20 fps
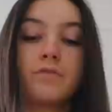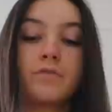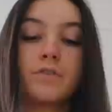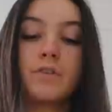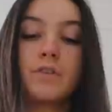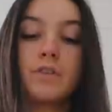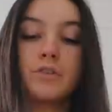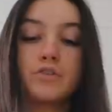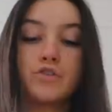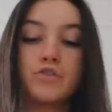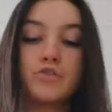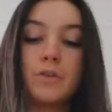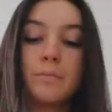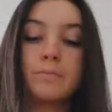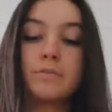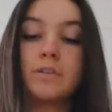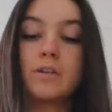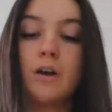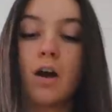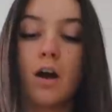for the shrimp
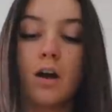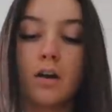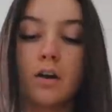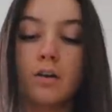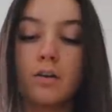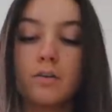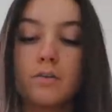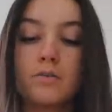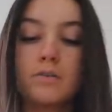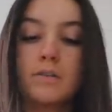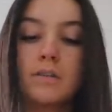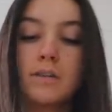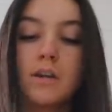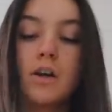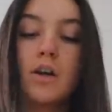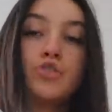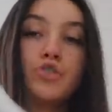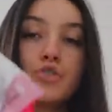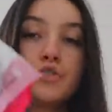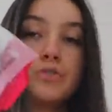
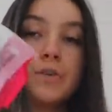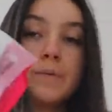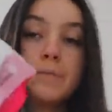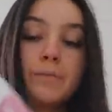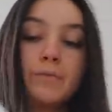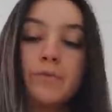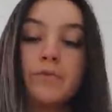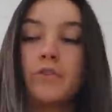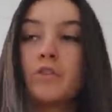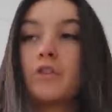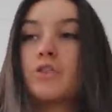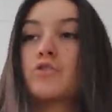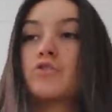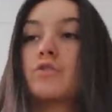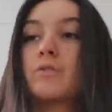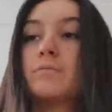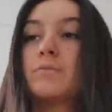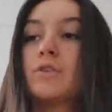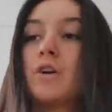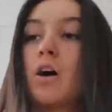tacos, shrimp for shrimp